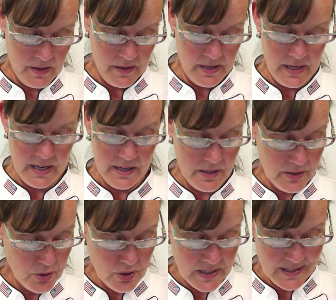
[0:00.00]
the
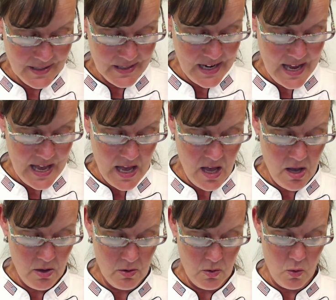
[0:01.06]
industry's
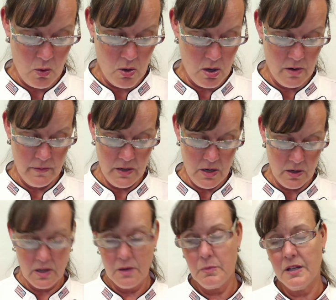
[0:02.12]
down, or, it
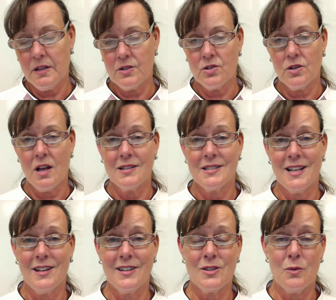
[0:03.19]
could be that you're not
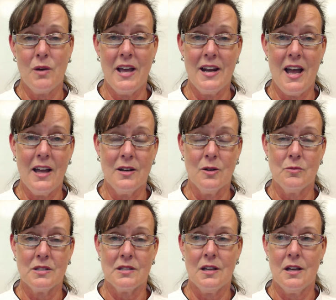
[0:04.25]
selling the right items,
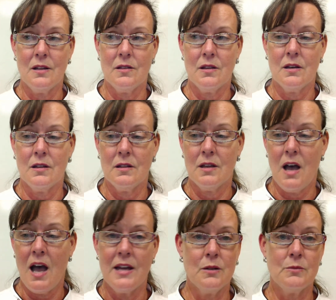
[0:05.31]
that the
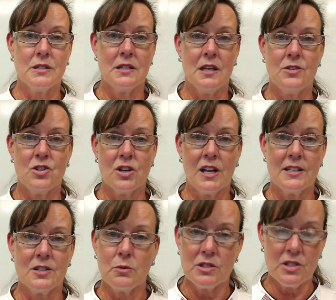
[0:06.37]
items that your
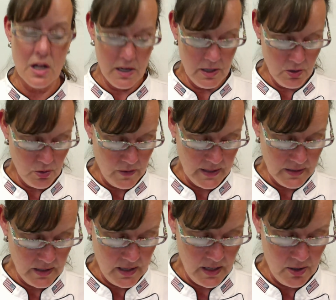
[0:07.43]
customer's not
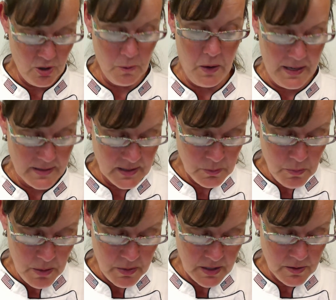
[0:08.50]
interested in. Your prices may
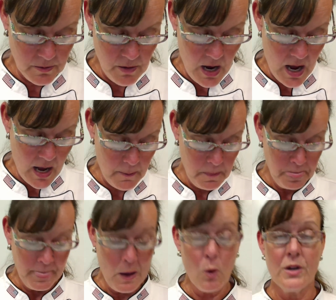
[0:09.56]
be too high,
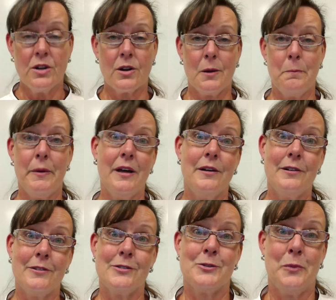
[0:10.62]
or your
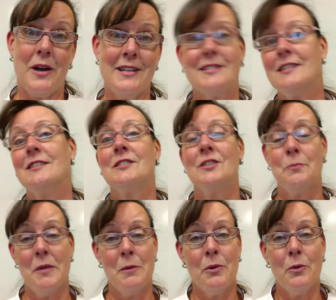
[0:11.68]
competitors' prices.
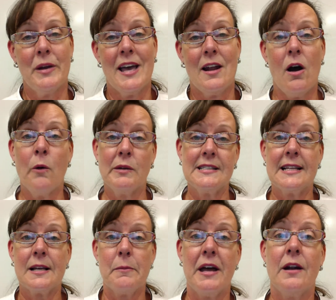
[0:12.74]
Remember, we got to always think
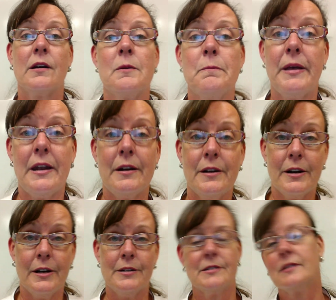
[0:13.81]
about our
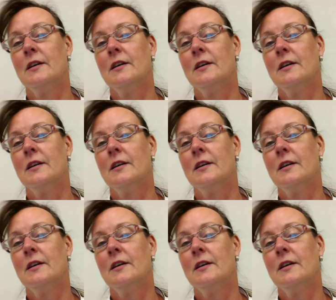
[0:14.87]
competitors.